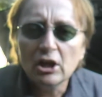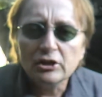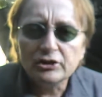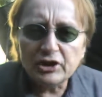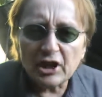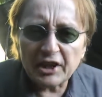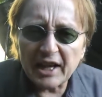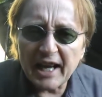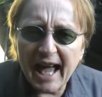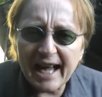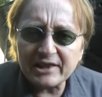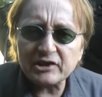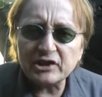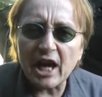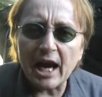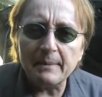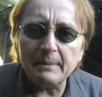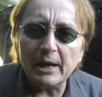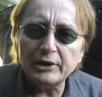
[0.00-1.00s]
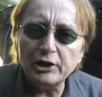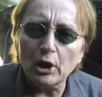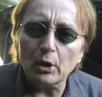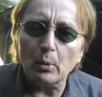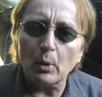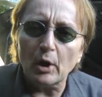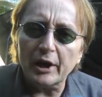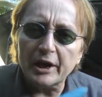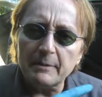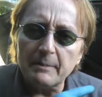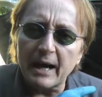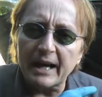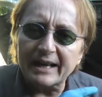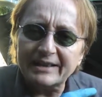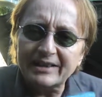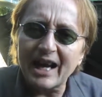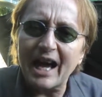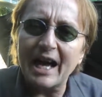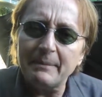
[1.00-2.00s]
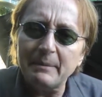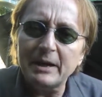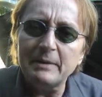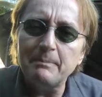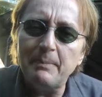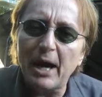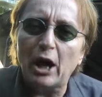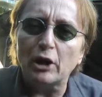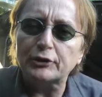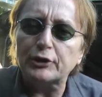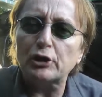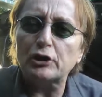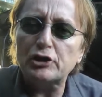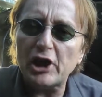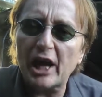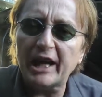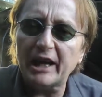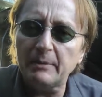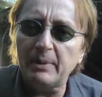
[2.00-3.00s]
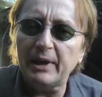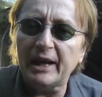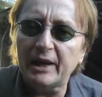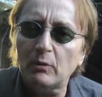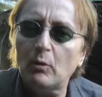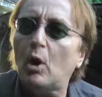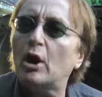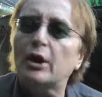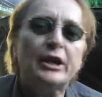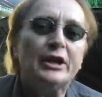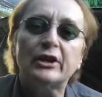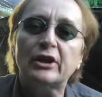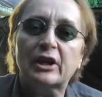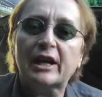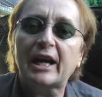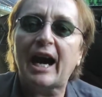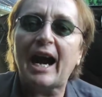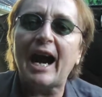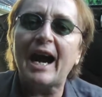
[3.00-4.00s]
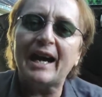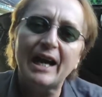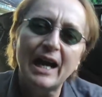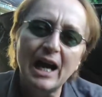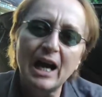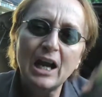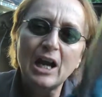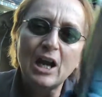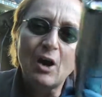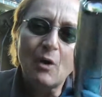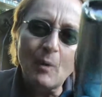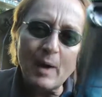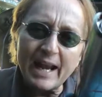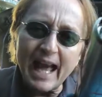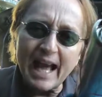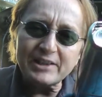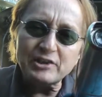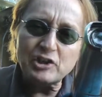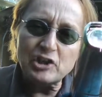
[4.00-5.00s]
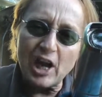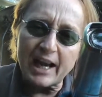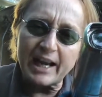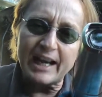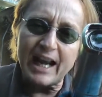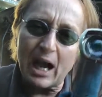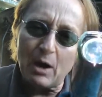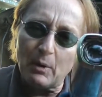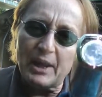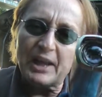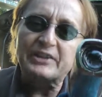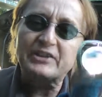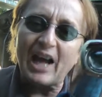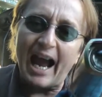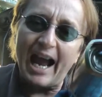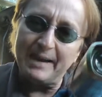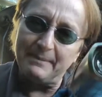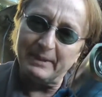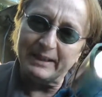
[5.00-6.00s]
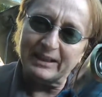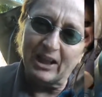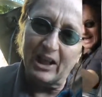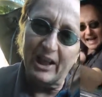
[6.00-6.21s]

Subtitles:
So the next time that you're worried about a timing belt or chain being worn in your car, why not check it out with a timing